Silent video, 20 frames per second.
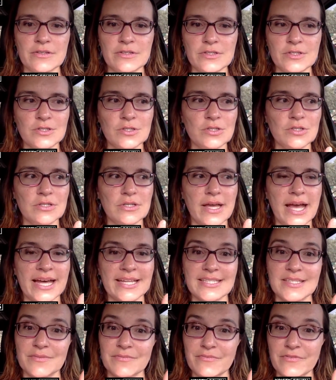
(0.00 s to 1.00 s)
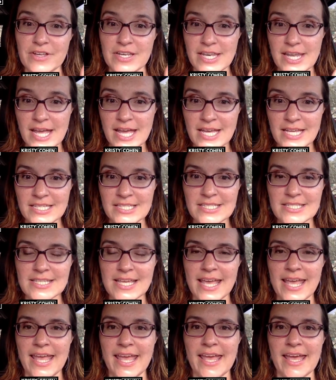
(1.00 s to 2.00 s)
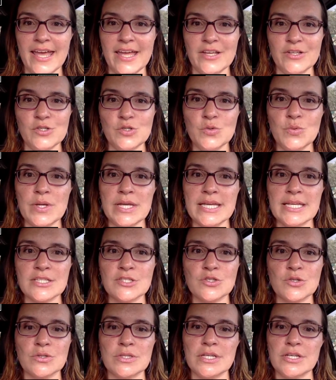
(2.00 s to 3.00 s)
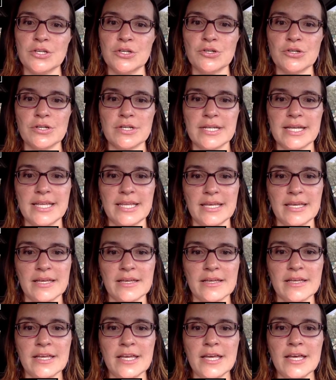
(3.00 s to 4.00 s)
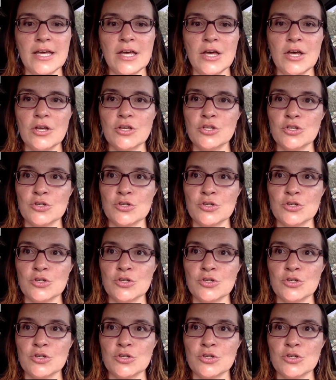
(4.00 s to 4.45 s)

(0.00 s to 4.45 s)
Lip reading: add some finesse and tweak it so that you're